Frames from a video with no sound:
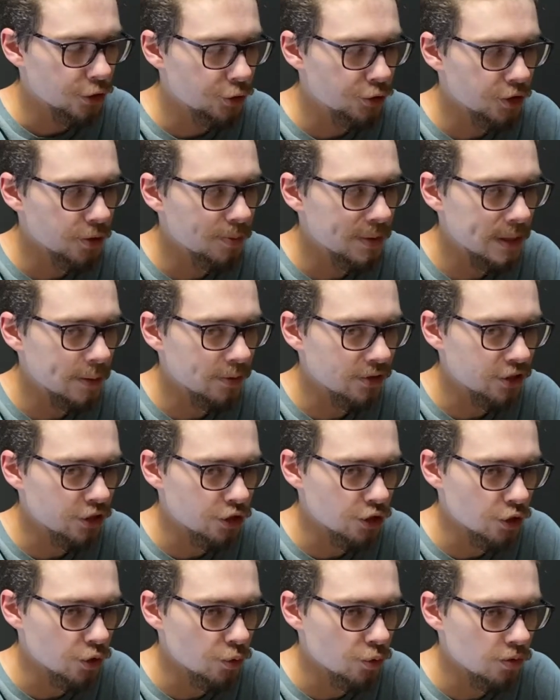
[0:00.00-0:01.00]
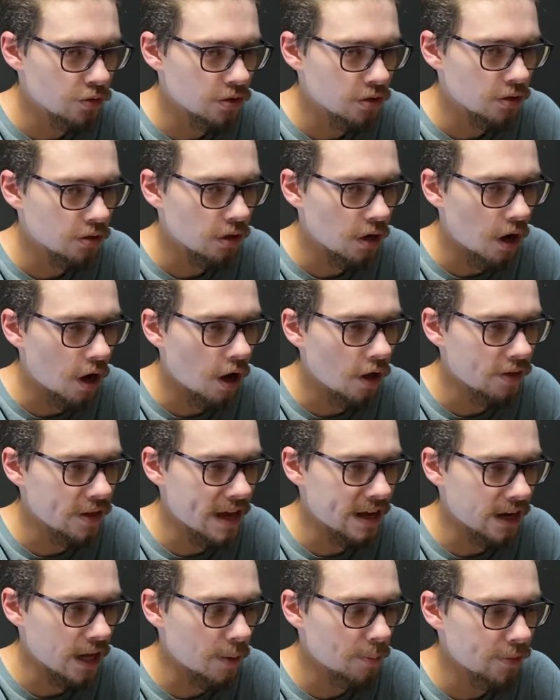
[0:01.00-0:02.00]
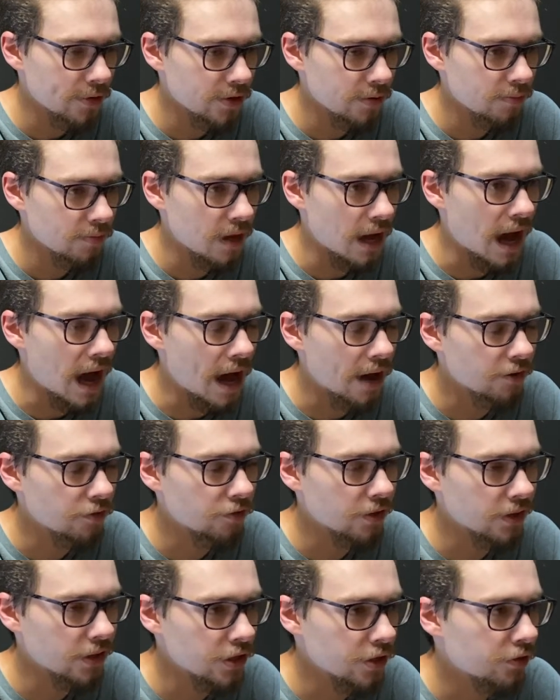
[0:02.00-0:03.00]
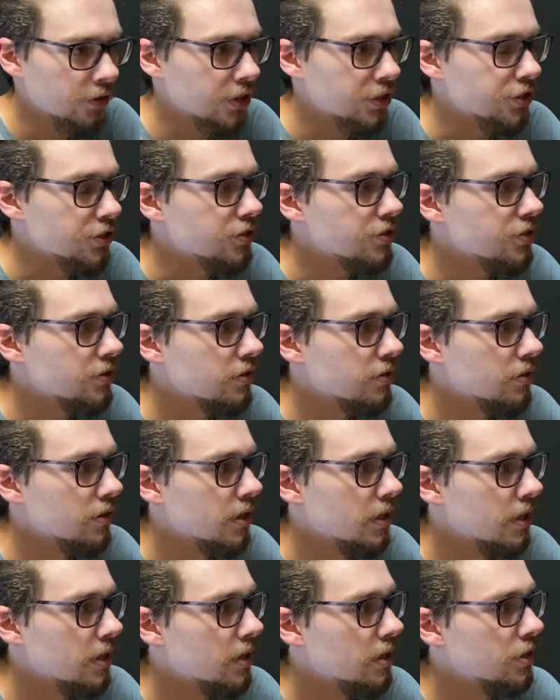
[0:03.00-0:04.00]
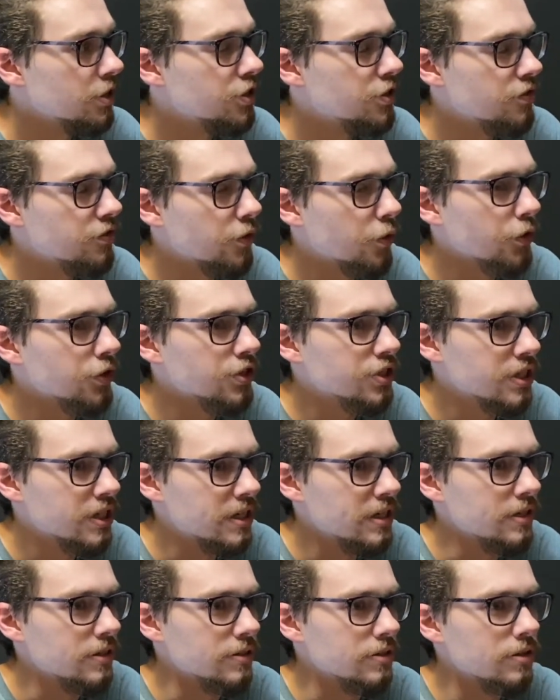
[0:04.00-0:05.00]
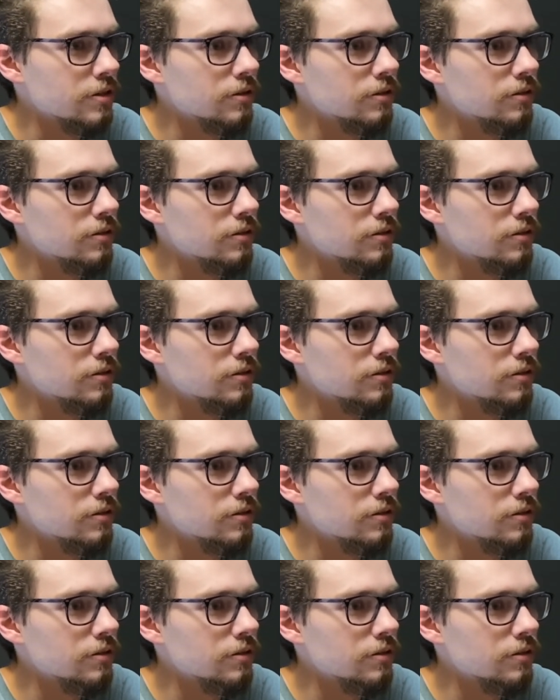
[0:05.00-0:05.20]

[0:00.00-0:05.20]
should be able to use all that Ember on friendly creatures to forge keys.